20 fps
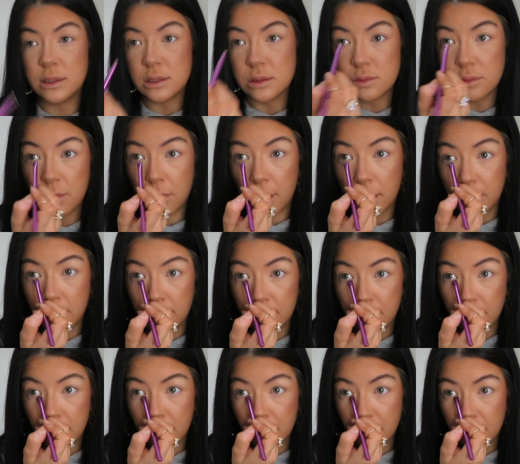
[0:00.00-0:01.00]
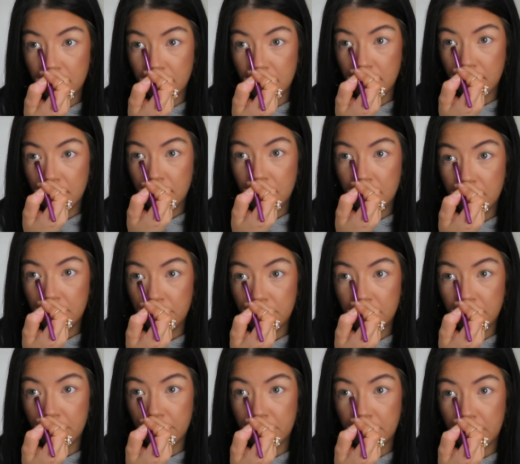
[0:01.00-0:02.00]
is why
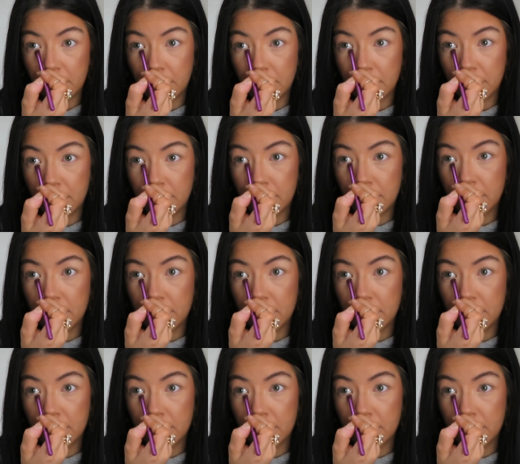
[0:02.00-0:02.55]
probably not,